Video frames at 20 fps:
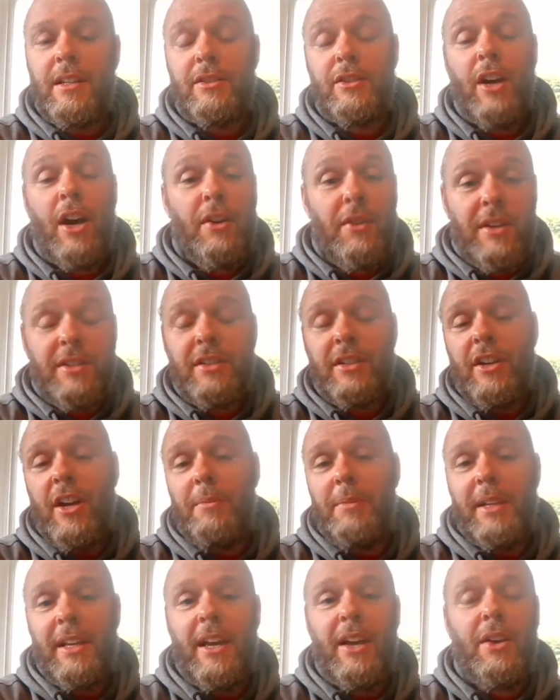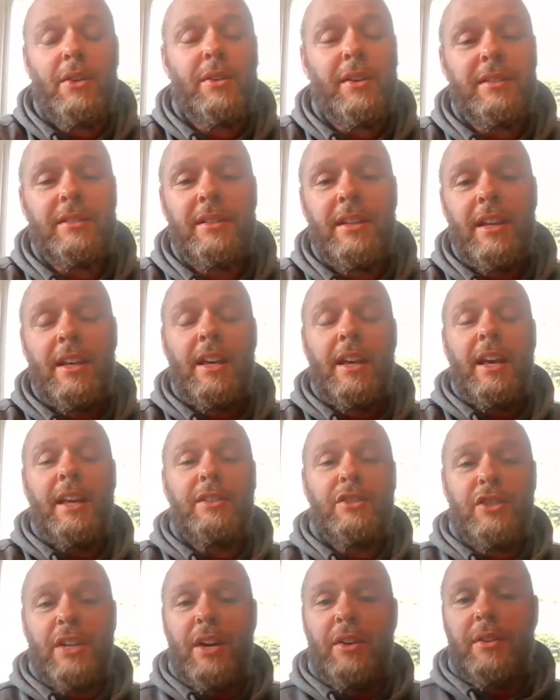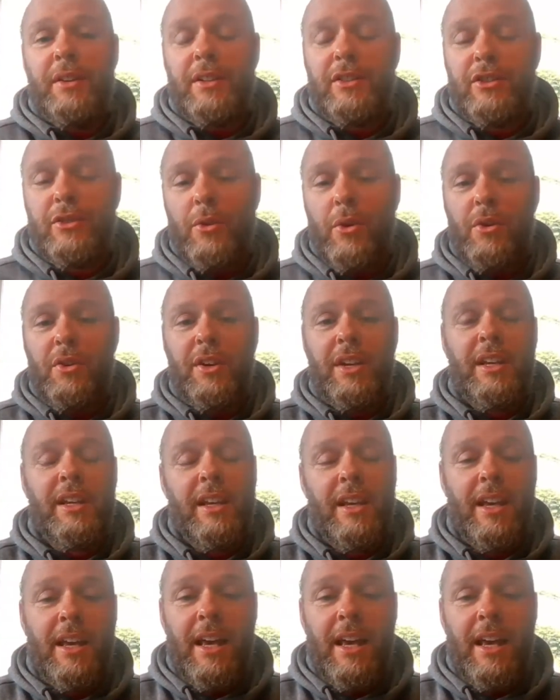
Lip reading: courage in coming out and sharing his story.